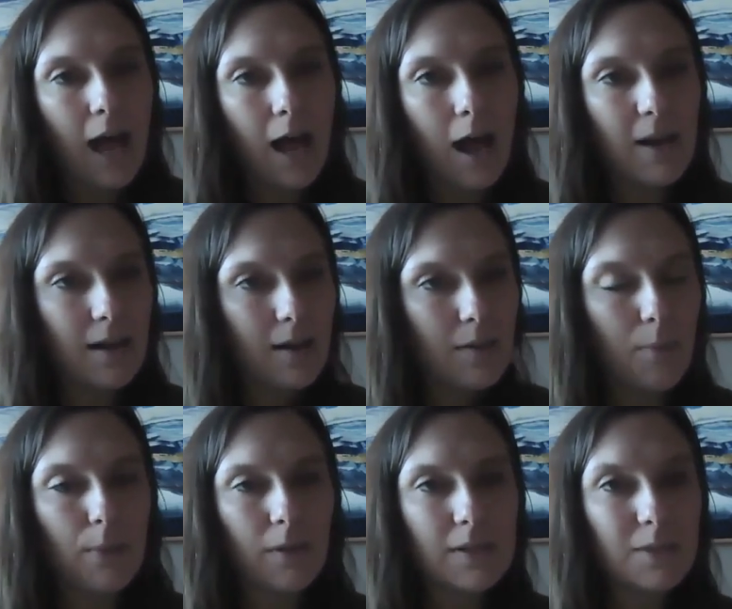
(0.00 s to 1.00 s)
And
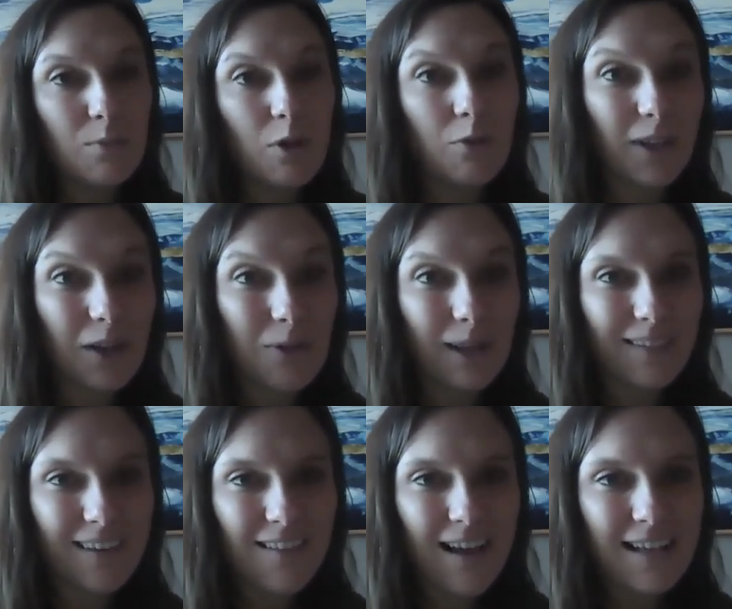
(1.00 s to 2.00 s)
the bill has moved really
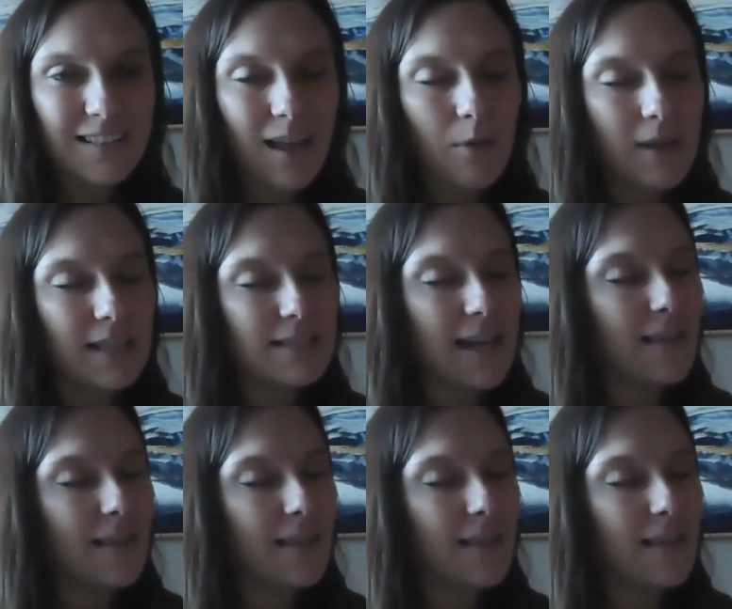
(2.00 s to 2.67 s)
quickly the last couple of weeks.